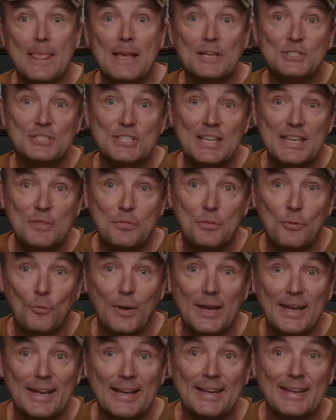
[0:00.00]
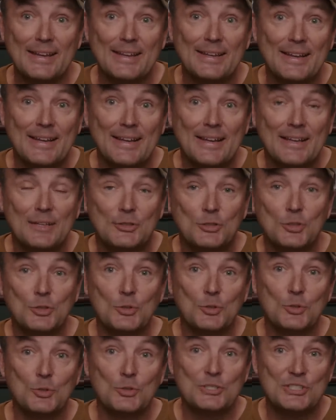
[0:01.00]
C three
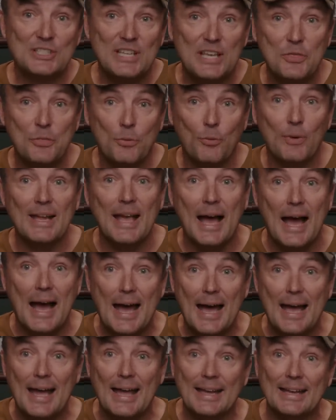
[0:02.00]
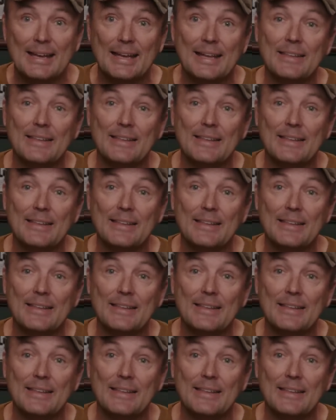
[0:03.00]
to C three I,